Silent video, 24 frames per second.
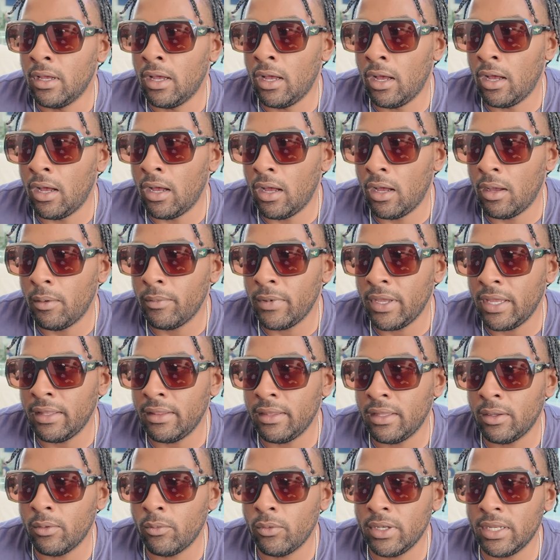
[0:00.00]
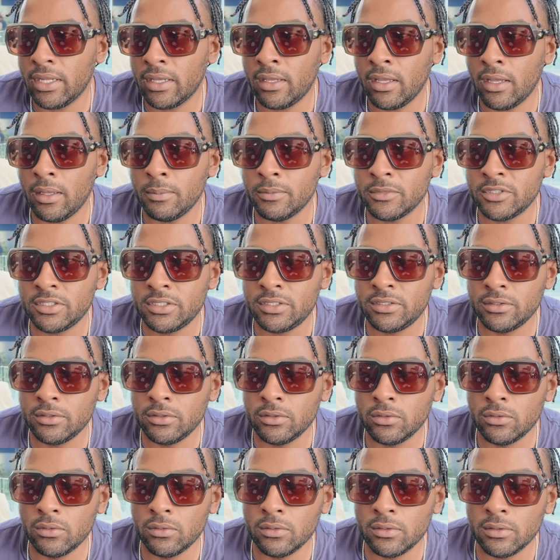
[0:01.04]
And then when it comes
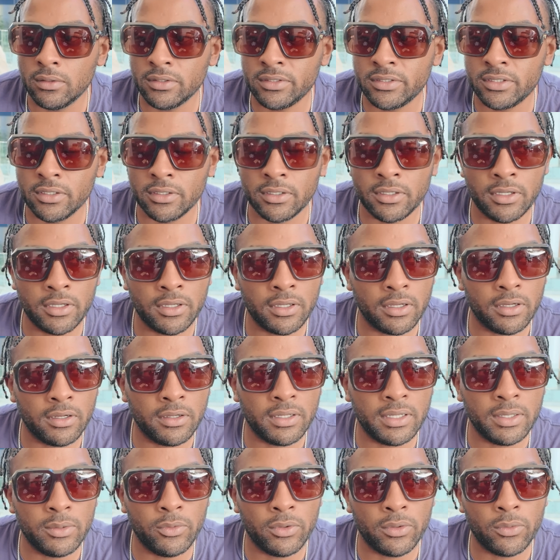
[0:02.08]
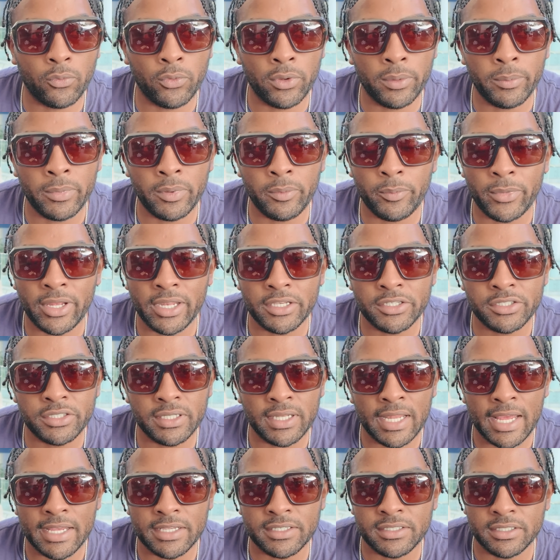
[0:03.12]
to security with women,
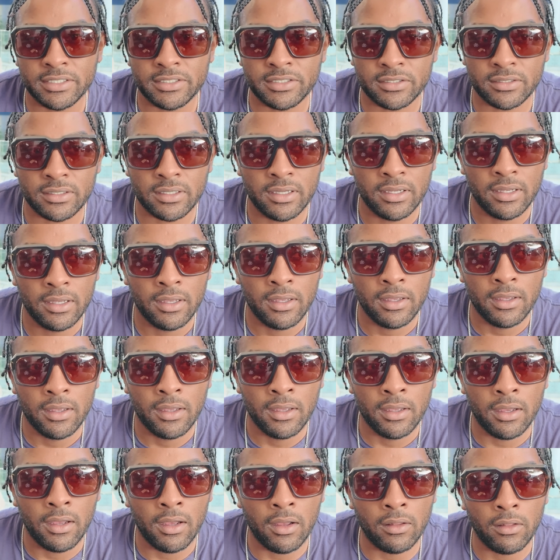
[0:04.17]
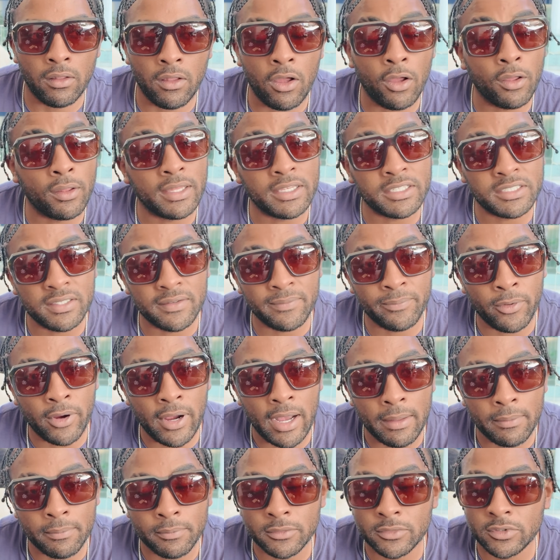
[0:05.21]
Medellin has a long list of
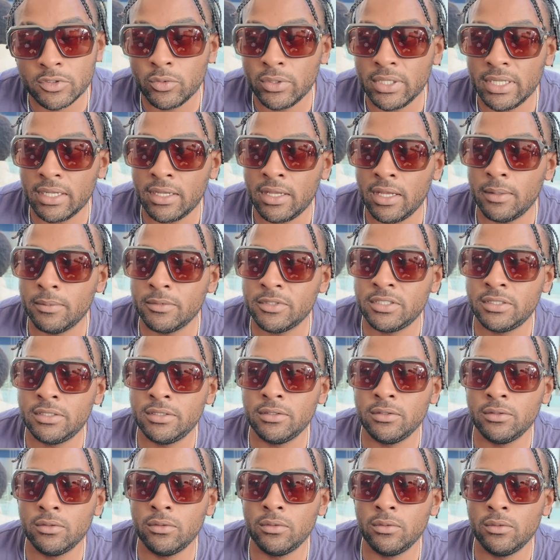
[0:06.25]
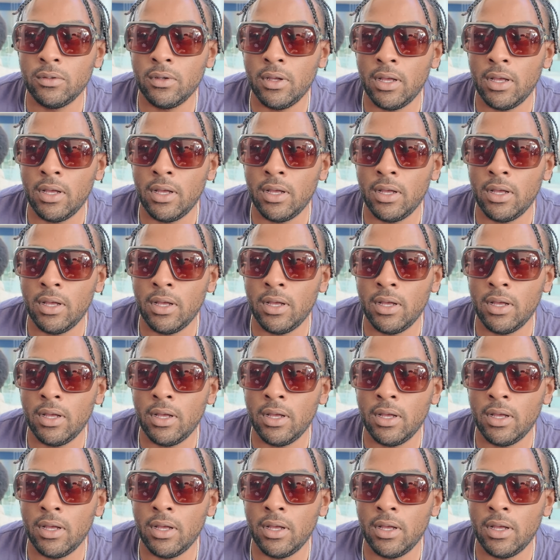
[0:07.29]
problems when it comes to